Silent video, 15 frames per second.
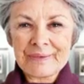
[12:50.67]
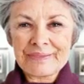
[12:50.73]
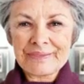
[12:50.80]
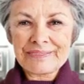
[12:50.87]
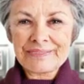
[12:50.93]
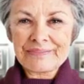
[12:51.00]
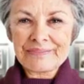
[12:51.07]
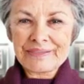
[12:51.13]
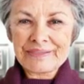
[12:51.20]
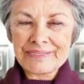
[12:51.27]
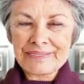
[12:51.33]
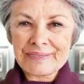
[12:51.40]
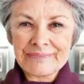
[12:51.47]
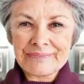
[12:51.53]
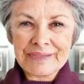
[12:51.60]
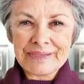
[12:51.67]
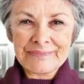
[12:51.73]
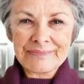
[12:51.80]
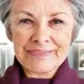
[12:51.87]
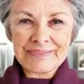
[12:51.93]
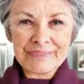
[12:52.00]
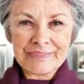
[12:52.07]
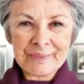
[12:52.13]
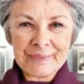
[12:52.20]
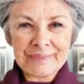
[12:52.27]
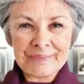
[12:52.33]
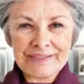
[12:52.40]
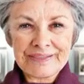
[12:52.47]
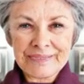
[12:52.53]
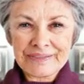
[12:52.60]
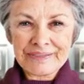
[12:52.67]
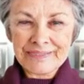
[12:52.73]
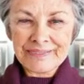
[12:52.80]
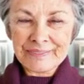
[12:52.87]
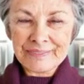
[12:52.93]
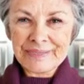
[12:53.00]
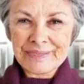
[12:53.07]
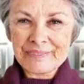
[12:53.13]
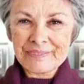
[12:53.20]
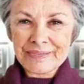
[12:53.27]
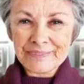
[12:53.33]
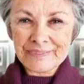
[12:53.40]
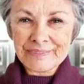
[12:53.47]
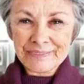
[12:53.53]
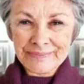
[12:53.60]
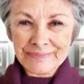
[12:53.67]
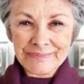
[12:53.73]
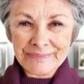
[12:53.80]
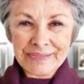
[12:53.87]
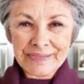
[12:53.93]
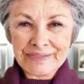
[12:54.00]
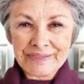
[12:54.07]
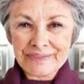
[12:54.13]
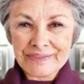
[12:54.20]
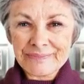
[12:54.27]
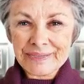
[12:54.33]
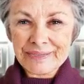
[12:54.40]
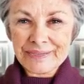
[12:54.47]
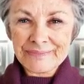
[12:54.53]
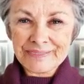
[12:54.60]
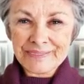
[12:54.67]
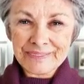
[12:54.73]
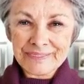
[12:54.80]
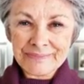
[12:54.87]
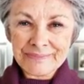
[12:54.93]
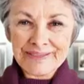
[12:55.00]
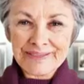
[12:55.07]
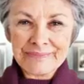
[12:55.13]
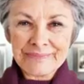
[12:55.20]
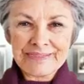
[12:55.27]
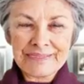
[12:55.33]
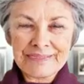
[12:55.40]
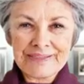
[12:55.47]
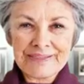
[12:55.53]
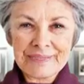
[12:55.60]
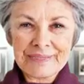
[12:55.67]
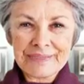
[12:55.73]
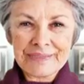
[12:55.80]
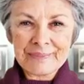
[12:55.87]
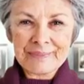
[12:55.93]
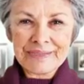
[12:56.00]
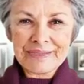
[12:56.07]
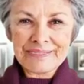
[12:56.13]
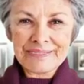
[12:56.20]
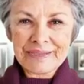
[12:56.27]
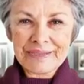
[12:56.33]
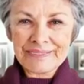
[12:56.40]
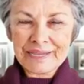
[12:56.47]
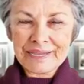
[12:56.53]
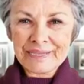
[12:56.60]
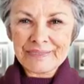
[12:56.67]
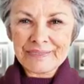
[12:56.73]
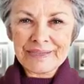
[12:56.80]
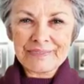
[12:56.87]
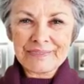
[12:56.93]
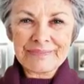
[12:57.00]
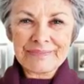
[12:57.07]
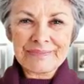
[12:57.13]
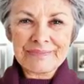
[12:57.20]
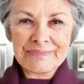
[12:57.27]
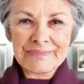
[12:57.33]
Most full-term babies fall within these ranges, but healthy babies come in many different weights and sizes.